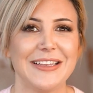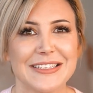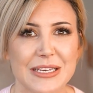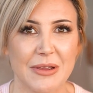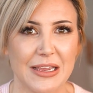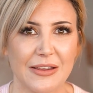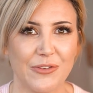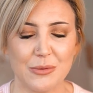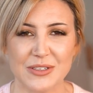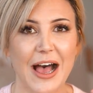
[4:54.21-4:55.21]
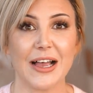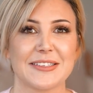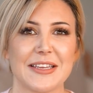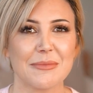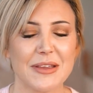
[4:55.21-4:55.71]
into me, if he was
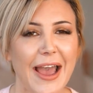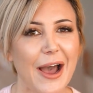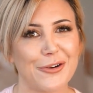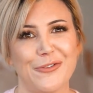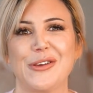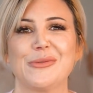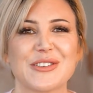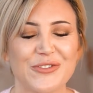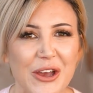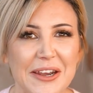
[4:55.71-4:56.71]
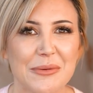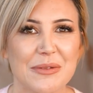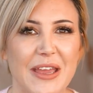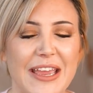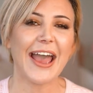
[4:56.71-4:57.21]
asking me out or if he was flirting
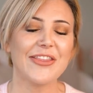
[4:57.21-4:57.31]
with me.